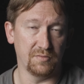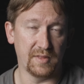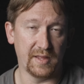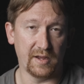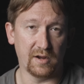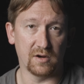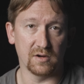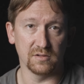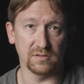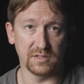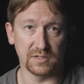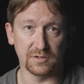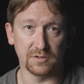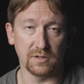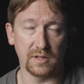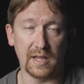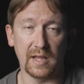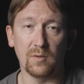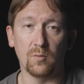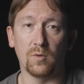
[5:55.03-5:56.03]
They are
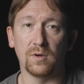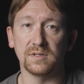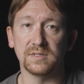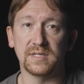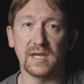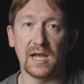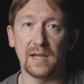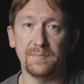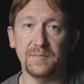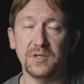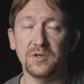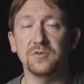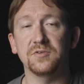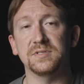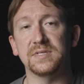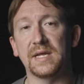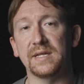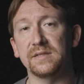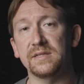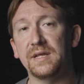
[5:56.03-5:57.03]
literally a one-time
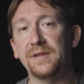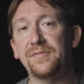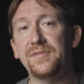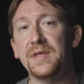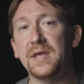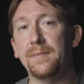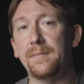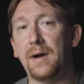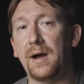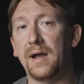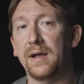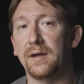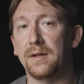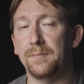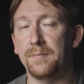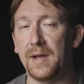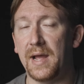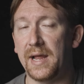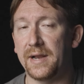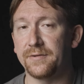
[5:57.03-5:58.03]
use. And lithium
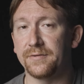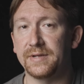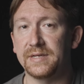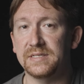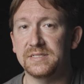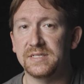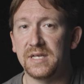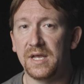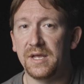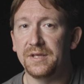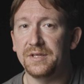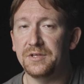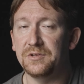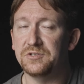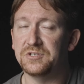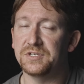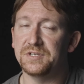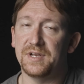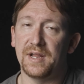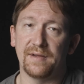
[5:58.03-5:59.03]
ion batteries, you
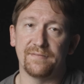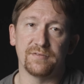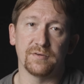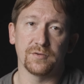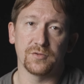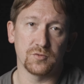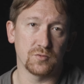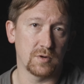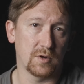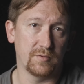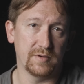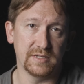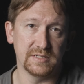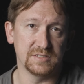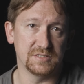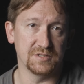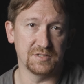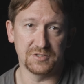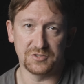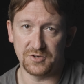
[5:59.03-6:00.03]
should never throw
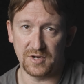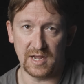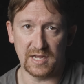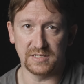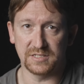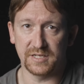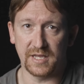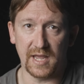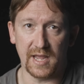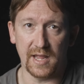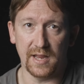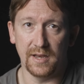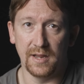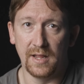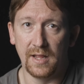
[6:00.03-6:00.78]
into the trash can.